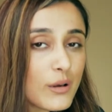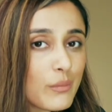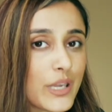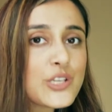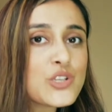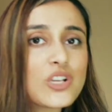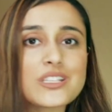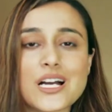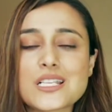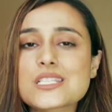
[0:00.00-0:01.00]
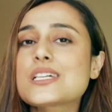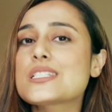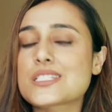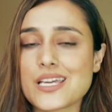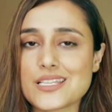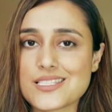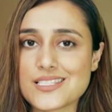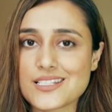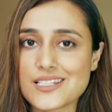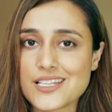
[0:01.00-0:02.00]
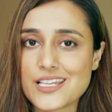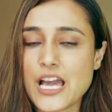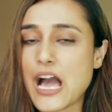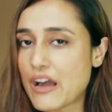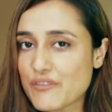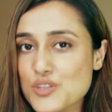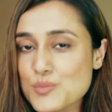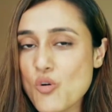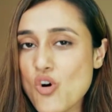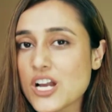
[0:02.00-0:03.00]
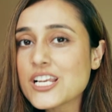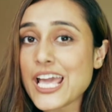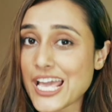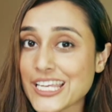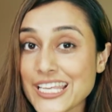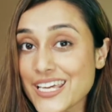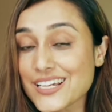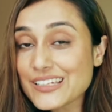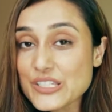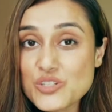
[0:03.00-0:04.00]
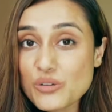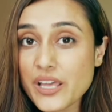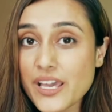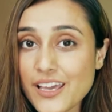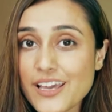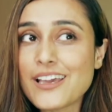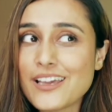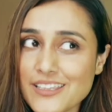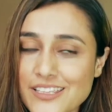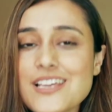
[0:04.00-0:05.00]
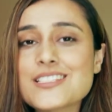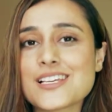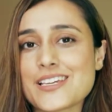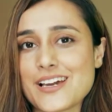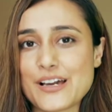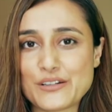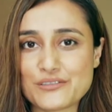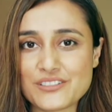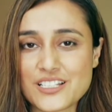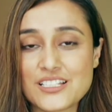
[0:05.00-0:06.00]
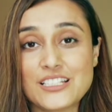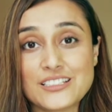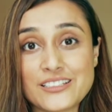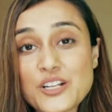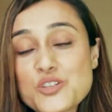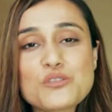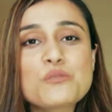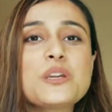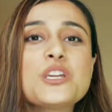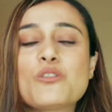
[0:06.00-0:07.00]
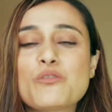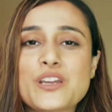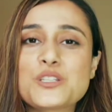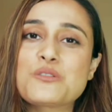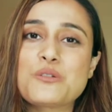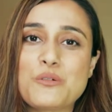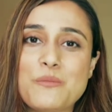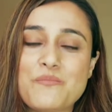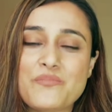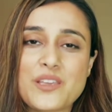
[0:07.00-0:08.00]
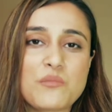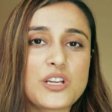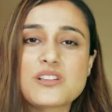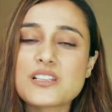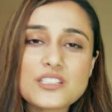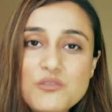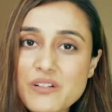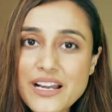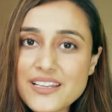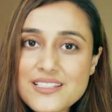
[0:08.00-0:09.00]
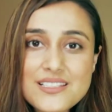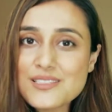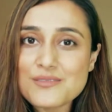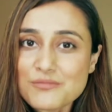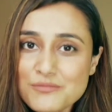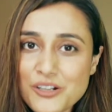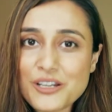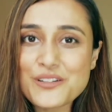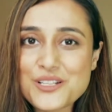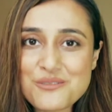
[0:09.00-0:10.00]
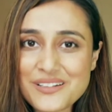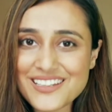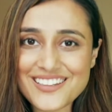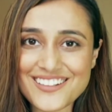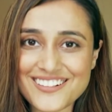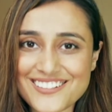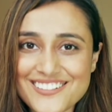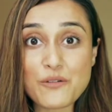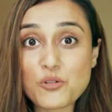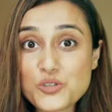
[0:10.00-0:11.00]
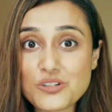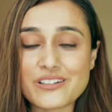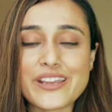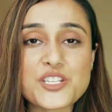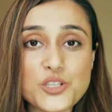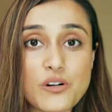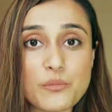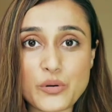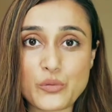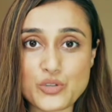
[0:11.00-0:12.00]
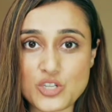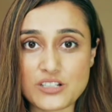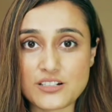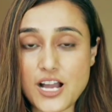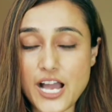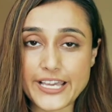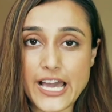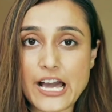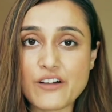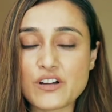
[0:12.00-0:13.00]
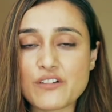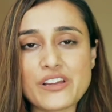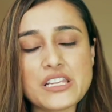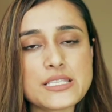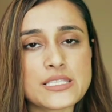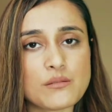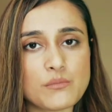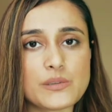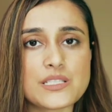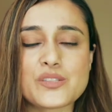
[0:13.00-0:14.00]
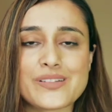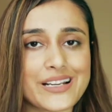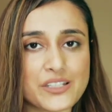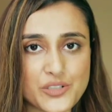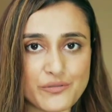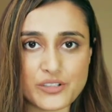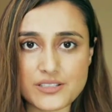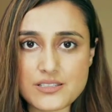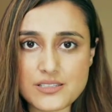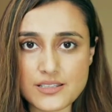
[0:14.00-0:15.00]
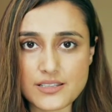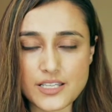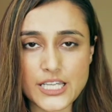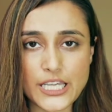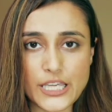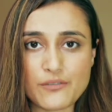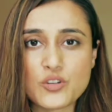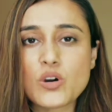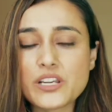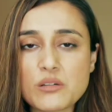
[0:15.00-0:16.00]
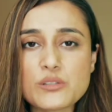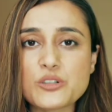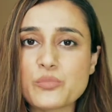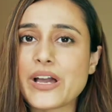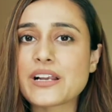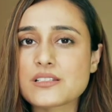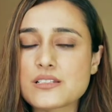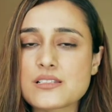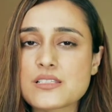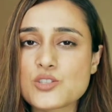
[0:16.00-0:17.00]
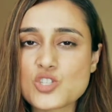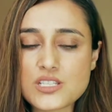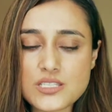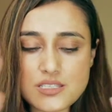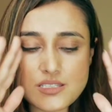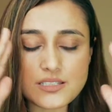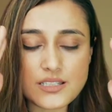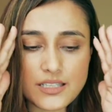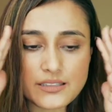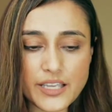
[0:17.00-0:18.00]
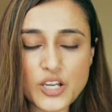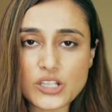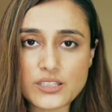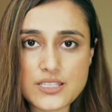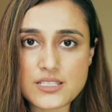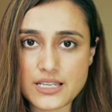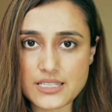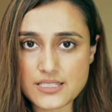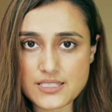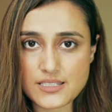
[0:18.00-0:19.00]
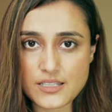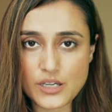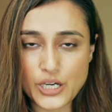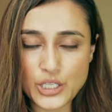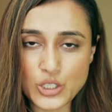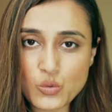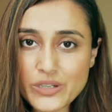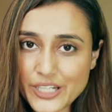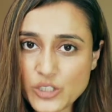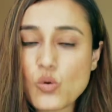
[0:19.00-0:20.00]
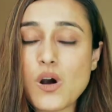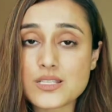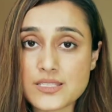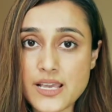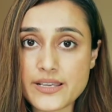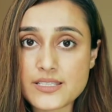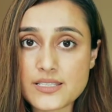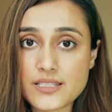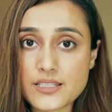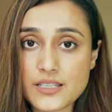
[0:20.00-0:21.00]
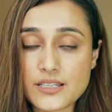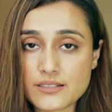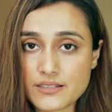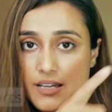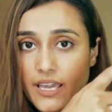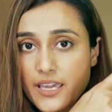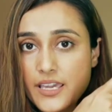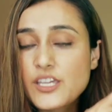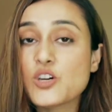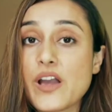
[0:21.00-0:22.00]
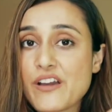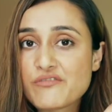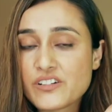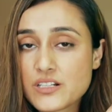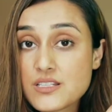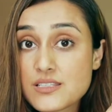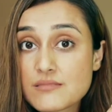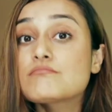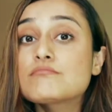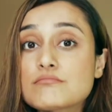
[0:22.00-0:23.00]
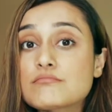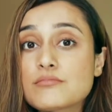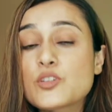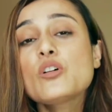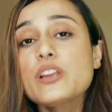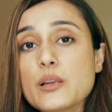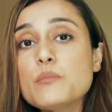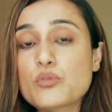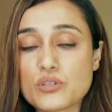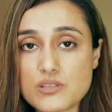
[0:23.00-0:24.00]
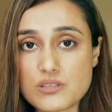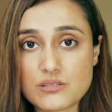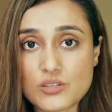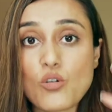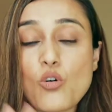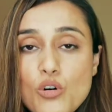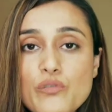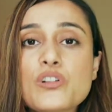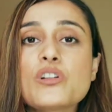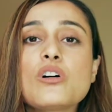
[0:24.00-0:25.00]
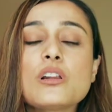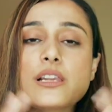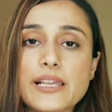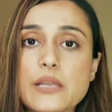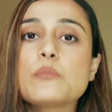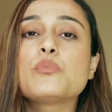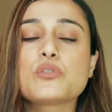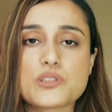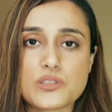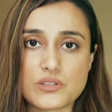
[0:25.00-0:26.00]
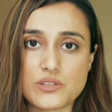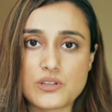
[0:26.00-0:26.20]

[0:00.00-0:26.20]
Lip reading: Make sure the answer is yes. Have you spoken any English today? Yes, I have. That should be your way to go. Because otherwise, what are we doing here? I want to correct your approach here. I have a very simple strategy for this. If you're unable to practice, just think on these lines. You need to assess your efforts, your inputs, your overall inputs.